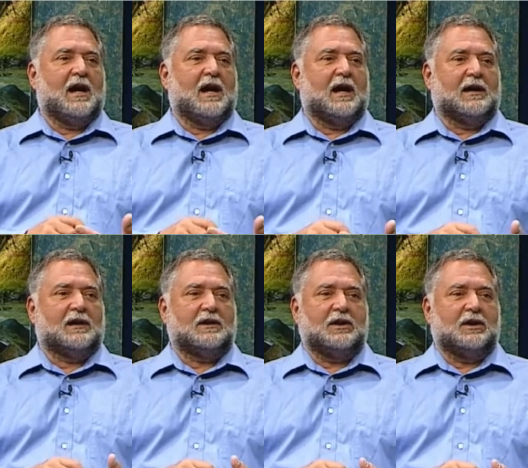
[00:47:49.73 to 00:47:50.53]

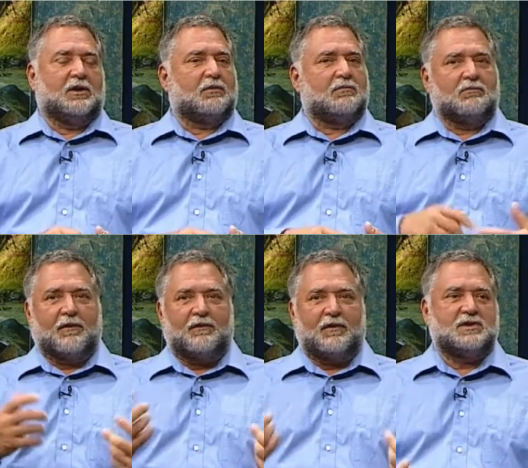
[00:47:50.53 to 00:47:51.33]
uh, you know,
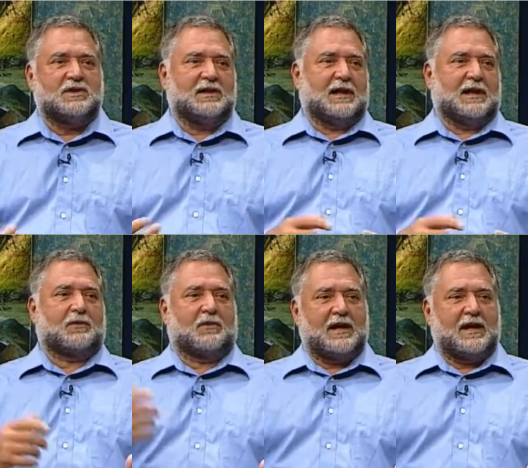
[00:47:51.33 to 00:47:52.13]
refusing to
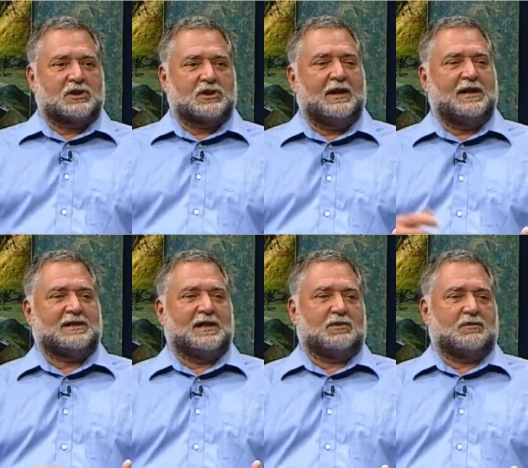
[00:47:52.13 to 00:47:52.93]
upgrade, as Arnie said,